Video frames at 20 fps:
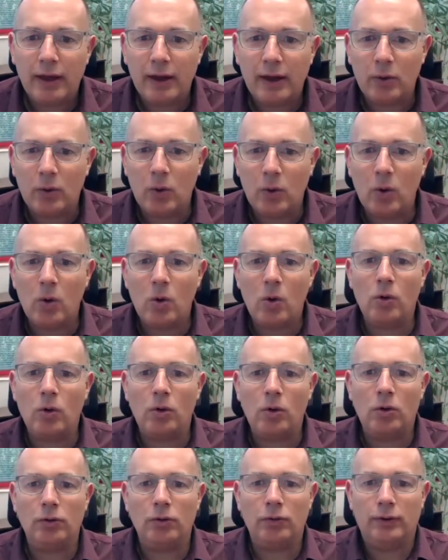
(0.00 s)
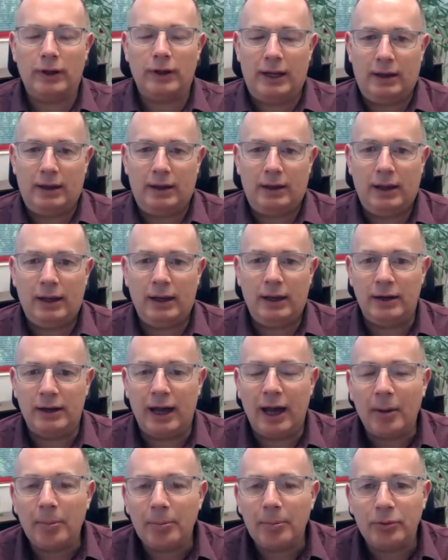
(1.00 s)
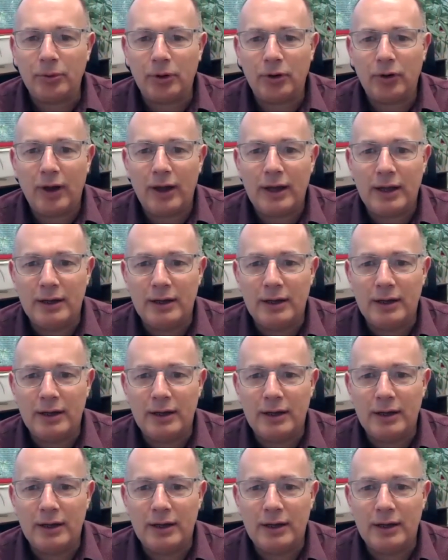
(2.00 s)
they all end up sort of